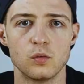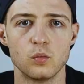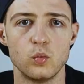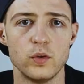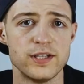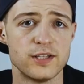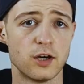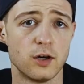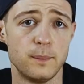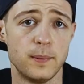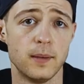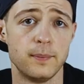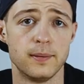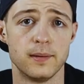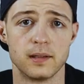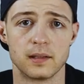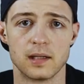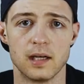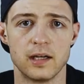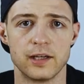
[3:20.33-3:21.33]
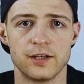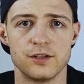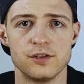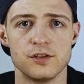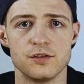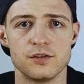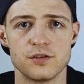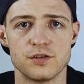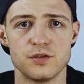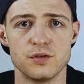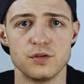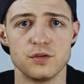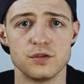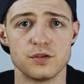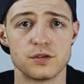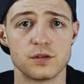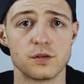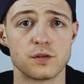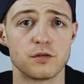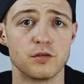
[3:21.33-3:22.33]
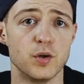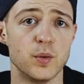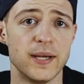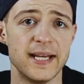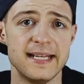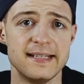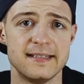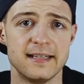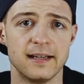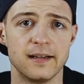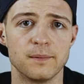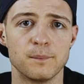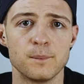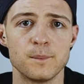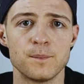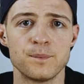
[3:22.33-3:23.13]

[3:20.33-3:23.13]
We top up our glycogen stores through eating.